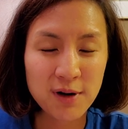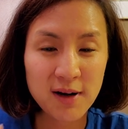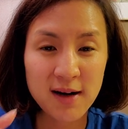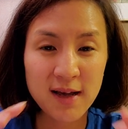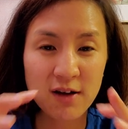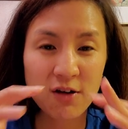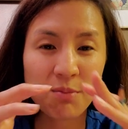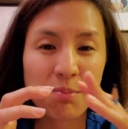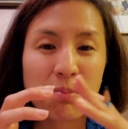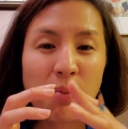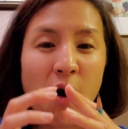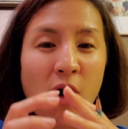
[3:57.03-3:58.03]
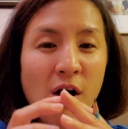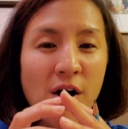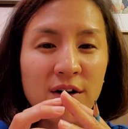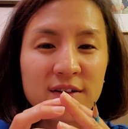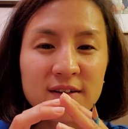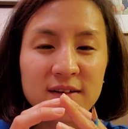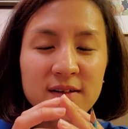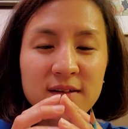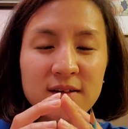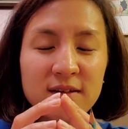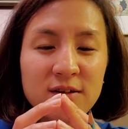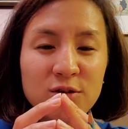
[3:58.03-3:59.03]
like a box,
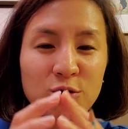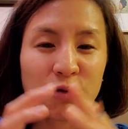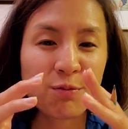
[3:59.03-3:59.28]
sort